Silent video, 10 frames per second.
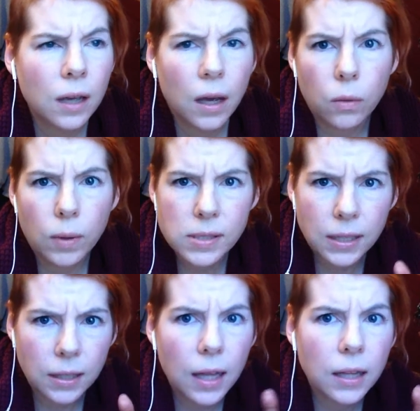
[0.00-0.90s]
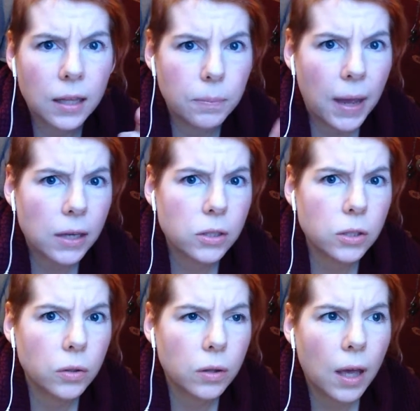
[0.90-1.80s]
Otherwise, I'll, I'll get back to
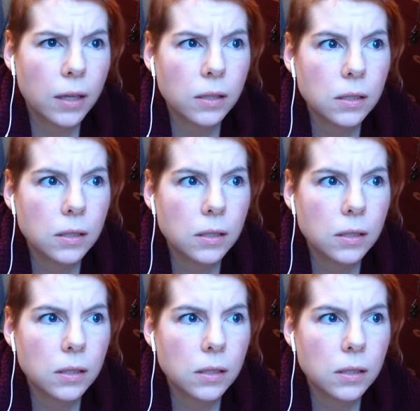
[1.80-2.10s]
you on that.